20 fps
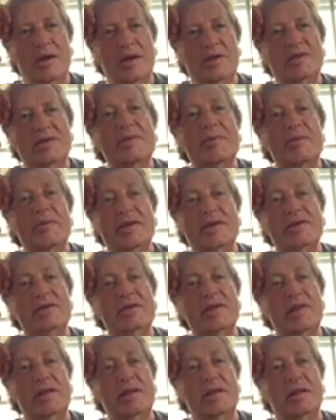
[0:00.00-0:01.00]
some of
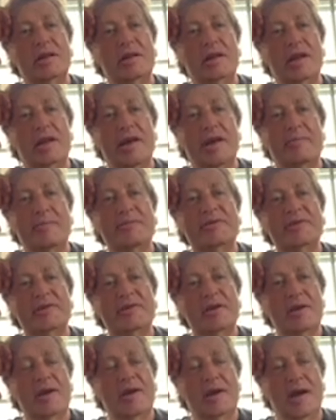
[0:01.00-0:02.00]
these little
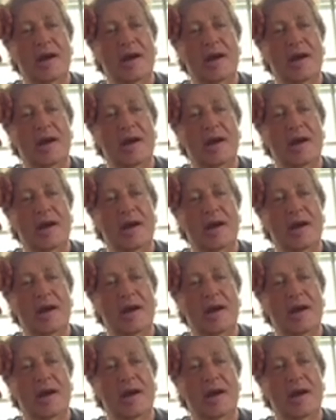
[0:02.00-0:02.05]
clips